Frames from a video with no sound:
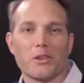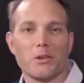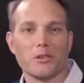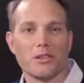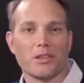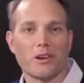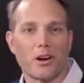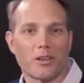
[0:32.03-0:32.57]

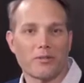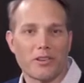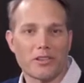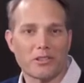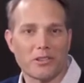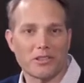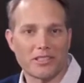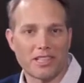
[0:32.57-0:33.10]
Using
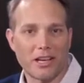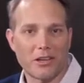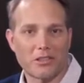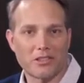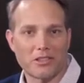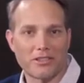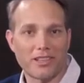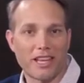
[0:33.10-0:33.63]
artificial
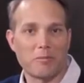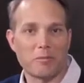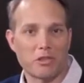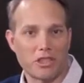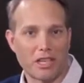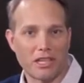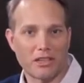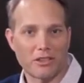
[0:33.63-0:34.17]
intelligence and
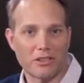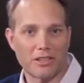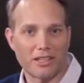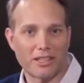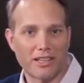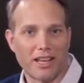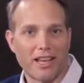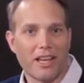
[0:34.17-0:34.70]
machine
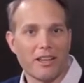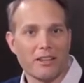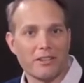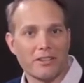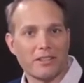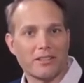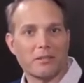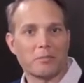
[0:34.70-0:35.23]
learning, the
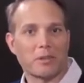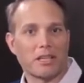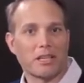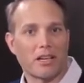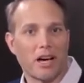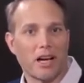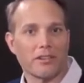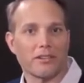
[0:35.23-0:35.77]
system can
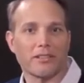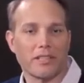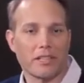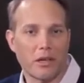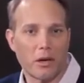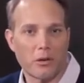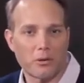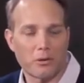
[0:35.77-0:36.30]
constantly
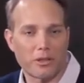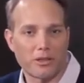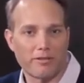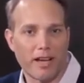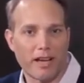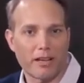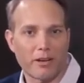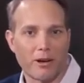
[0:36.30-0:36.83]
go through and
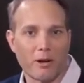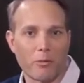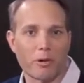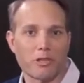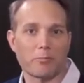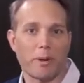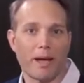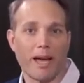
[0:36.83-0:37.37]
evaluate
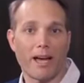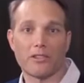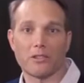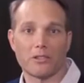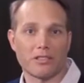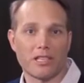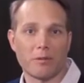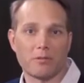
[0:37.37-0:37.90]
which paths
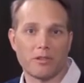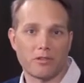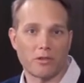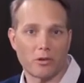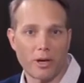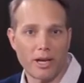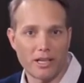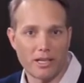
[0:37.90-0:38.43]
your teams have
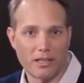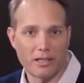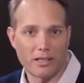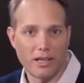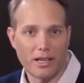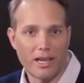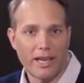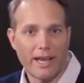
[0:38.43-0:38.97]
created
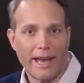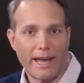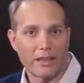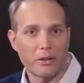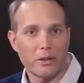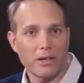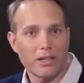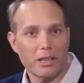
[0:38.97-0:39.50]

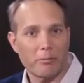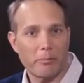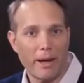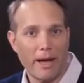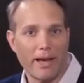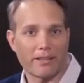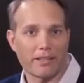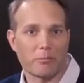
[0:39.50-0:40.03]
and look at the
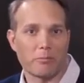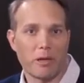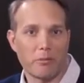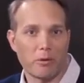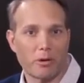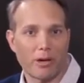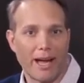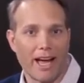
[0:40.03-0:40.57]
paths that
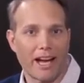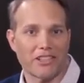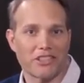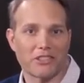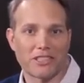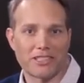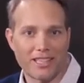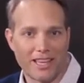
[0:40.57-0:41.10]
people are actually